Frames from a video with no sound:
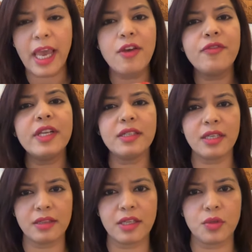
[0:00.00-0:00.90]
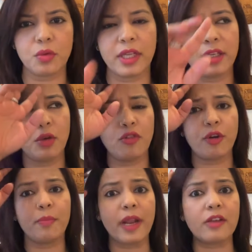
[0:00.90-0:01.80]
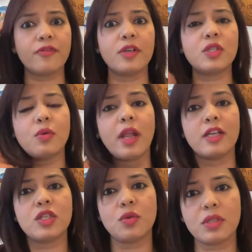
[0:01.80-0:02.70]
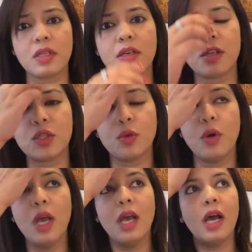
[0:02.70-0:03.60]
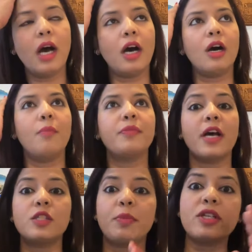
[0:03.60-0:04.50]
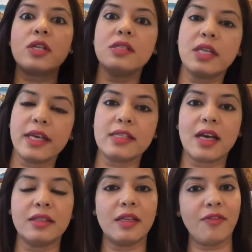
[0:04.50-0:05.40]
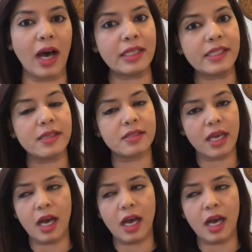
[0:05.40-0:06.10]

Everything they do, like, you know, from breakfast to lunch to dinner to our special days, our Diwalis,